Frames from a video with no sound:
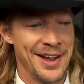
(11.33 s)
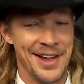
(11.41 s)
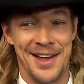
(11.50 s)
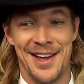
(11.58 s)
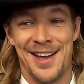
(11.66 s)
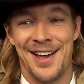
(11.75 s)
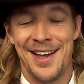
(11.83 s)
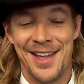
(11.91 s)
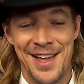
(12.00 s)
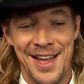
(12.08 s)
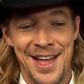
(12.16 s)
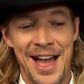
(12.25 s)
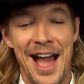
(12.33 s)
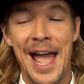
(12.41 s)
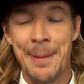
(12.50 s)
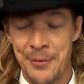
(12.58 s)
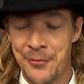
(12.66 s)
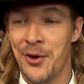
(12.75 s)
you're, you're, performing tonight. I
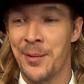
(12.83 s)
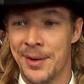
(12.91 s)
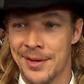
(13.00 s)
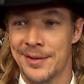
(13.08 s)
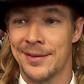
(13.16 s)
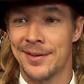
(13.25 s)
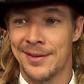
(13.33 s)
am performing. Yeah.